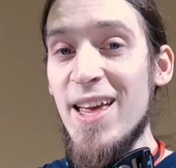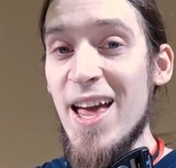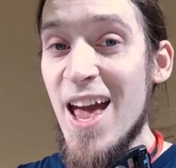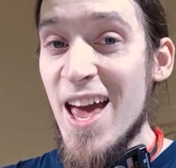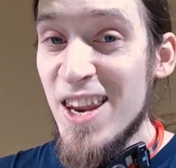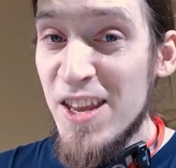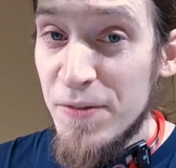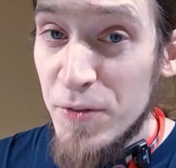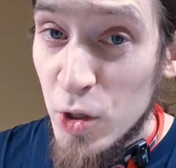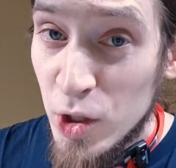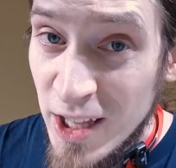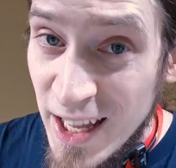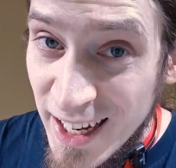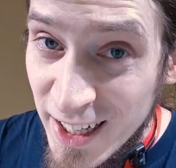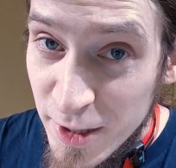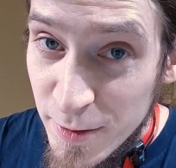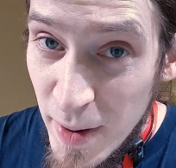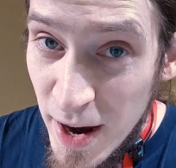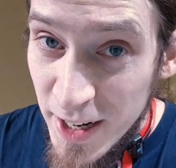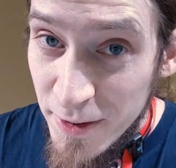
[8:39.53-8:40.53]
And if you
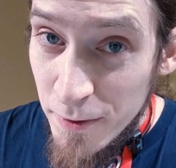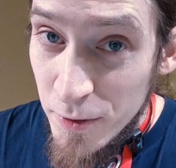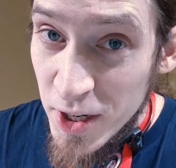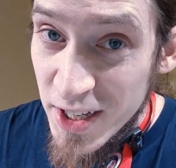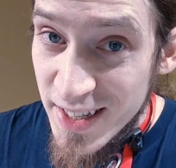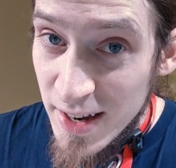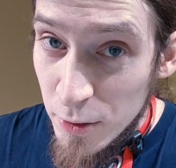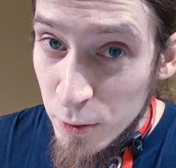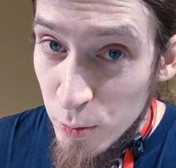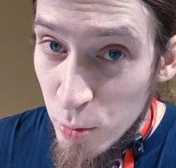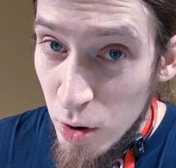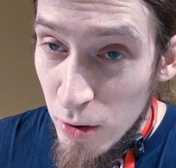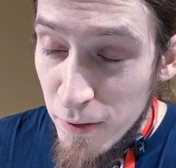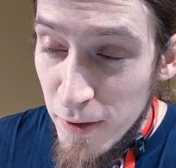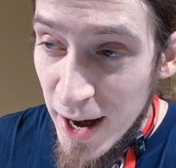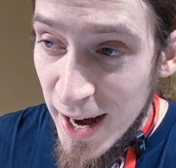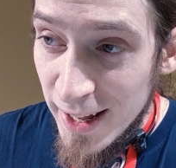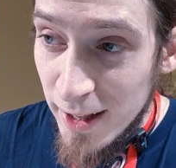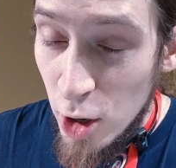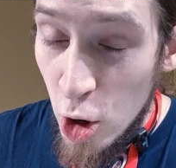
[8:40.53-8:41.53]
linked my FreeSound
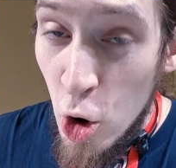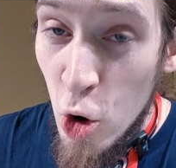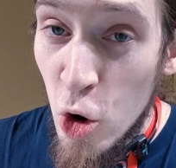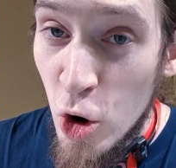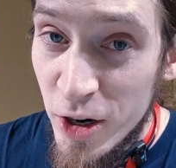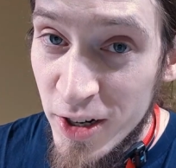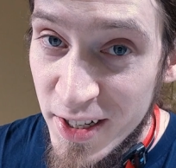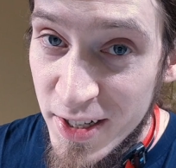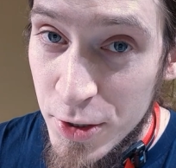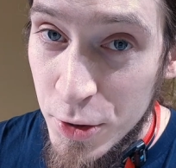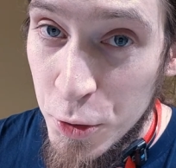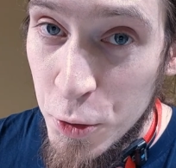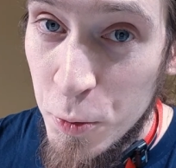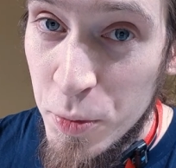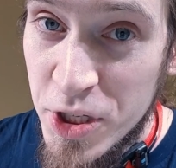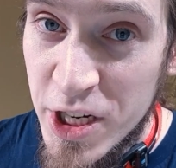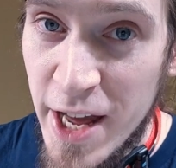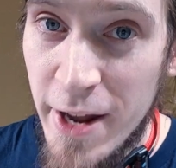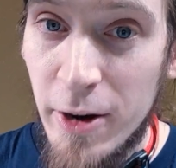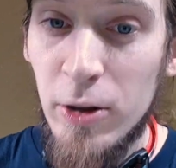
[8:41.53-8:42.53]
profile or this
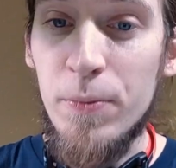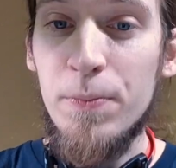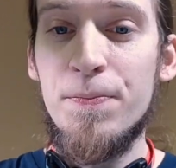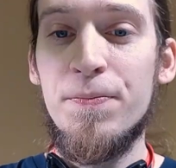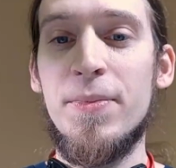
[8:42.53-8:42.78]
YouTube channel.